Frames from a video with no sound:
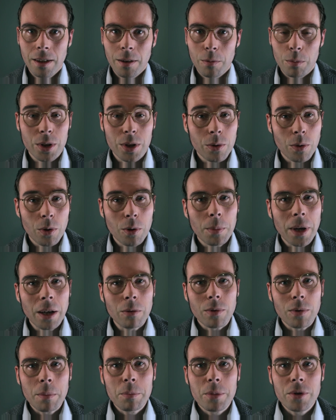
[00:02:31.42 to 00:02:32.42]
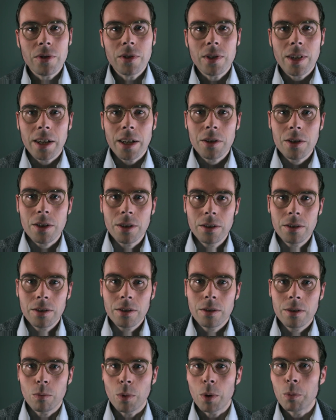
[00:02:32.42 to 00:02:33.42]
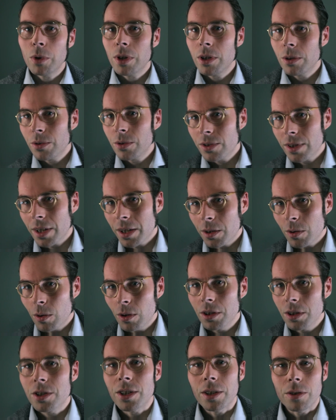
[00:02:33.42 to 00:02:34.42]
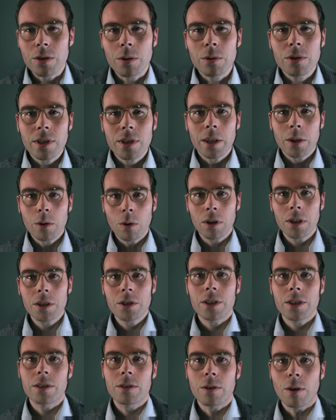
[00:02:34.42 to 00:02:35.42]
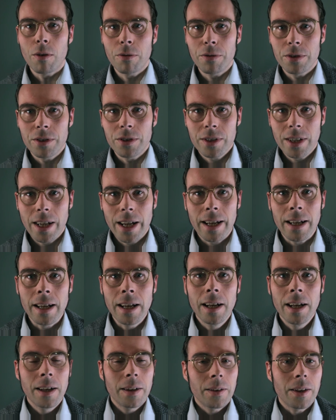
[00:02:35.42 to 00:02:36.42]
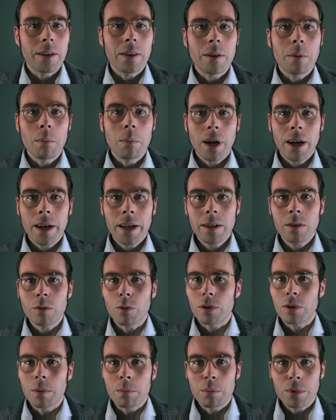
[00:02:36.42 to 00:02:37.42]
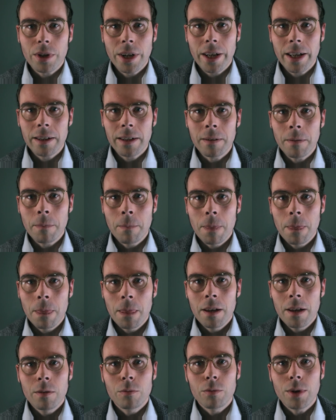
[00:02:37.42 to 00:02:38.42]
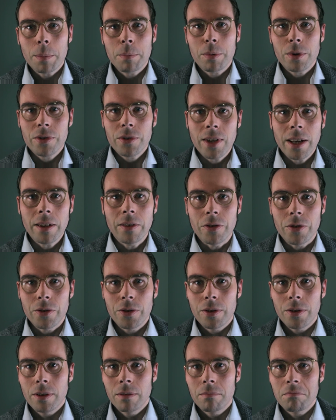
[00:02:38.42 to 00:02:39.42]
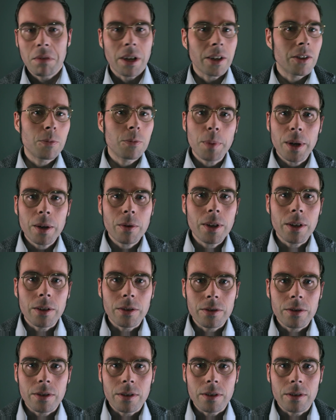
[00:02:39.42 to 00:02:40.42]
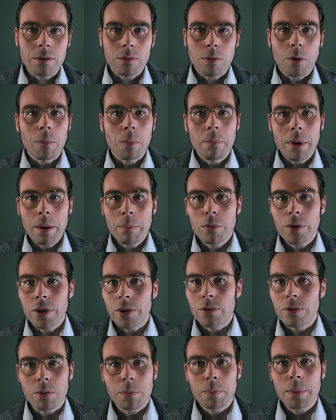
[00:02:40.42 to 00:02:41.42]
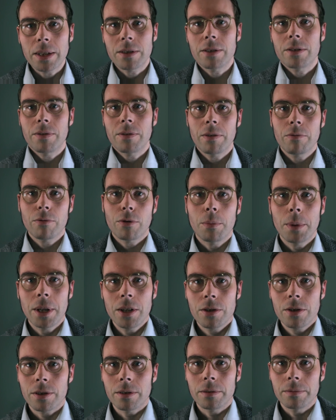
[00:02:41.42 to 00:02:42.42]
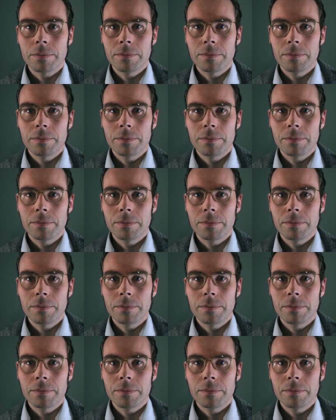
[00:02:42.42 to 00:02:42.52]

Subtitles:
We talk about representations when we do psychology. So psychologists often say that the mind or the brain represents experiences or memories or bits of information.